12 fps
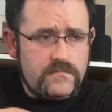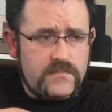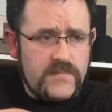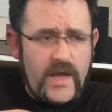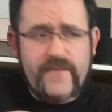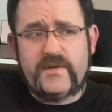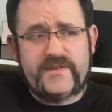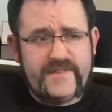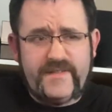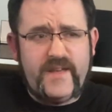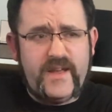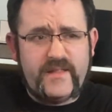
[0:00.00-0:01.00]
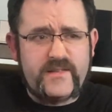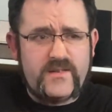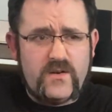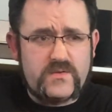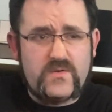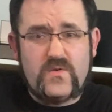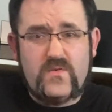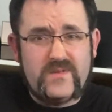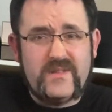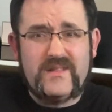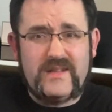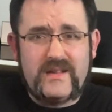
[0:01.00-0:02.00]
Having said that, the song's called
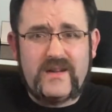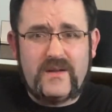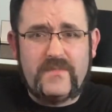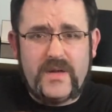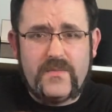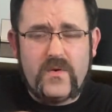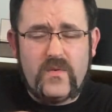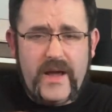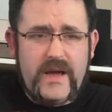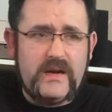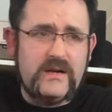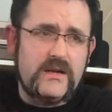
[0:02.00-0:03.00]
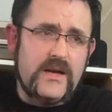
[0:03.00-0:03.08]
"The Little People," and